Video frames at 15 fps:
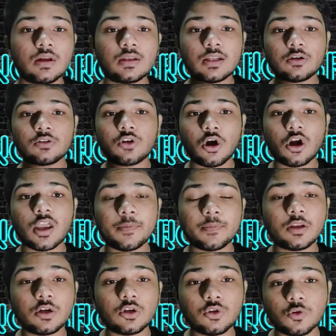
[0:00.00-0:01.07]
Now talking
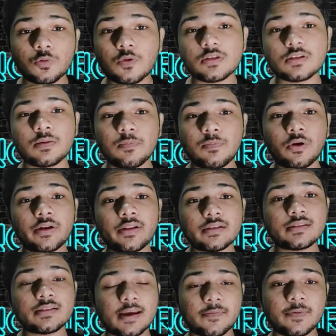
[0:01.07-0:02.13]
about the two most important
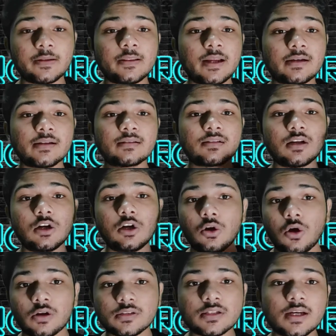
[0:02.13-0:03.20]
segments, that is the
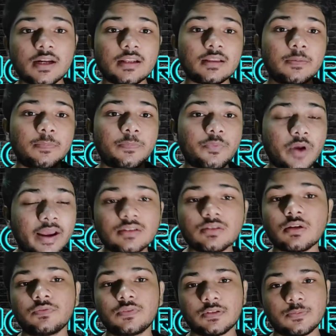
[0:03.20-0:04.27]
launch date and the price
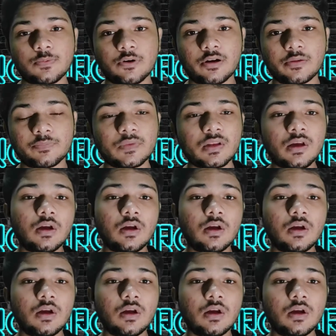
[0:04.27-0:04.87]
of this product.